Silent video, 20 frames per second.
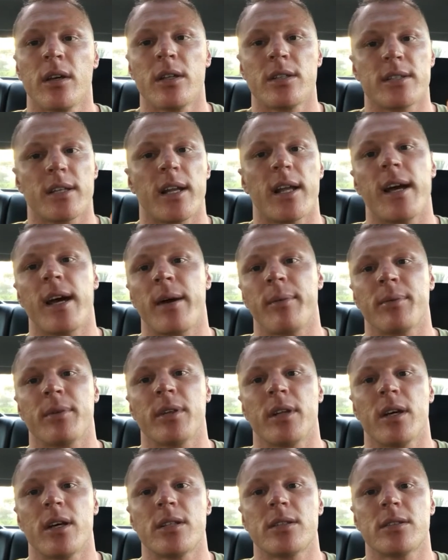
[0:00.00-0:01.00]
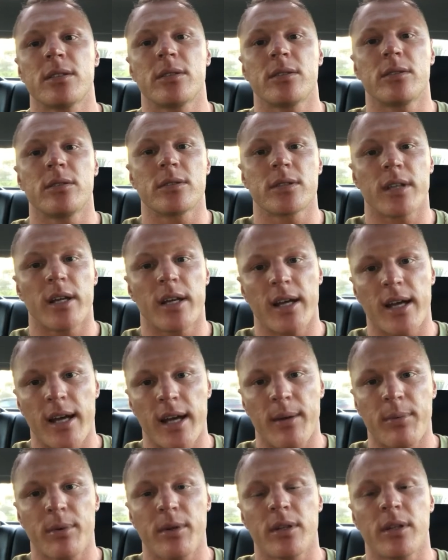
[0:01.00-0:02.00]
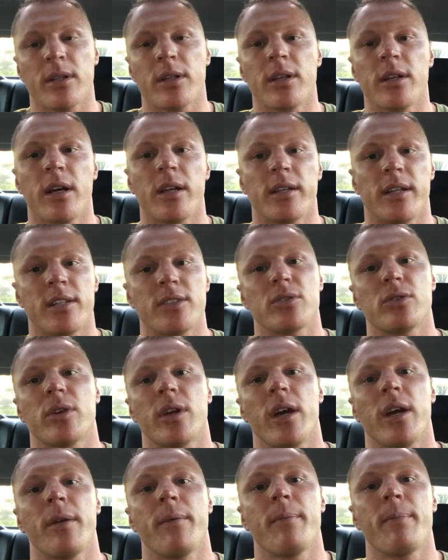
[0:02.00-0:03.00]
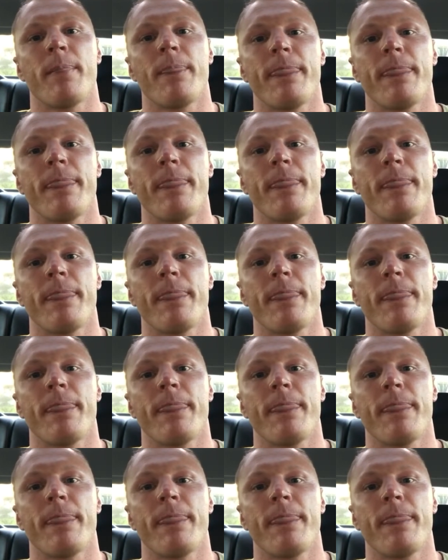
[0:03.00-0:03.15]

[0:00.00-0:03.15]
it's gonna happen, guys. It's gonna happen and that's okay.